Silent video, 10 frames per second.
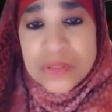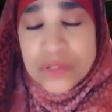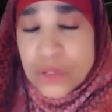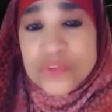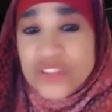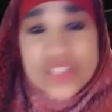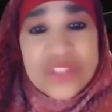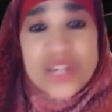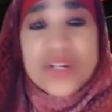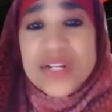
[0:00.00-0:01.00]
Don't sit
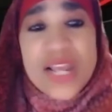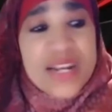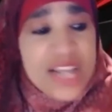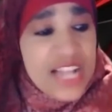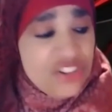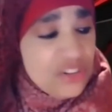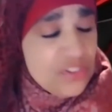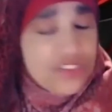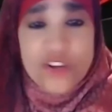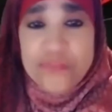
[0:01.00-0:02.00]
there and let
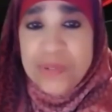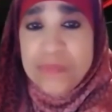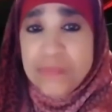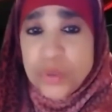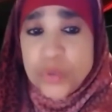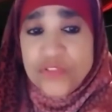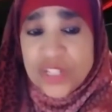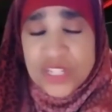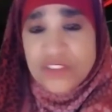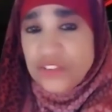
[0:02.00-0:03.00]
yourself be moved
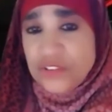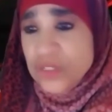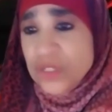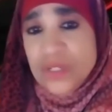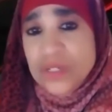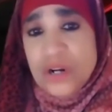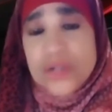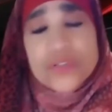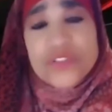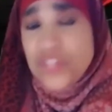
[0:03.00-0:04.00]
to this
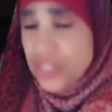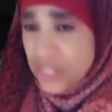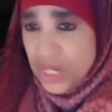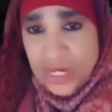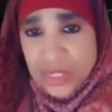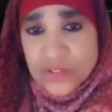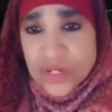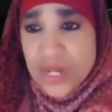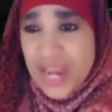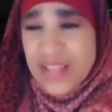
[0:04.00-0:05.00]
cursing things.
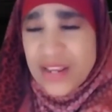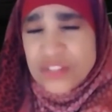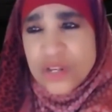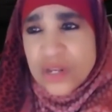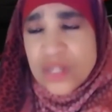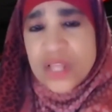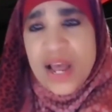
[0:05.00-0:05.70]
And there's another